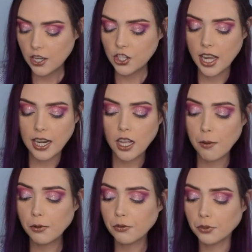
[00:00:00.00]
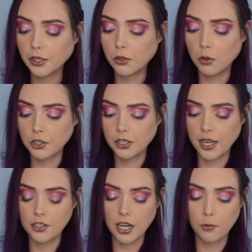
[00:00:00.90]
she had a couple of really gorgeous
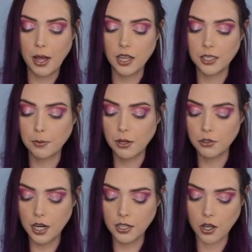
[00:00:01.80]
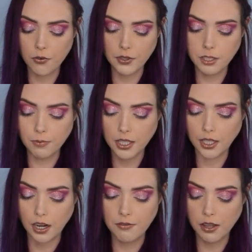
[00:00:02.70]
eyeshadow palettes but i was trying to go for something
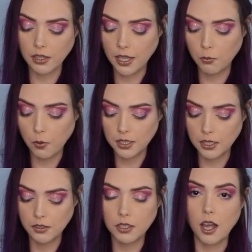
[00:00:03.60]
that i felt like wasn't